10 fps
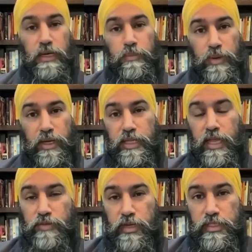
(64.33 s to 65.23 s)
up by the
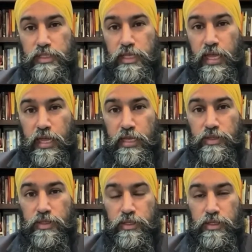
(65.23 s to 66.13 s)
evidence and
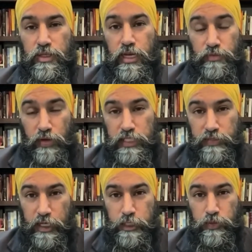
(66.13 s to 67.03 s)
the advice
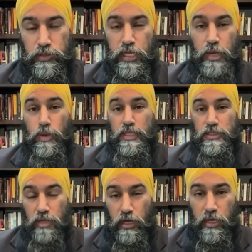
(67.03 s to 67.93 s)
of experts. And when
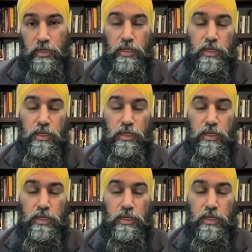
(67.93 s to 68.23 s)
it's not,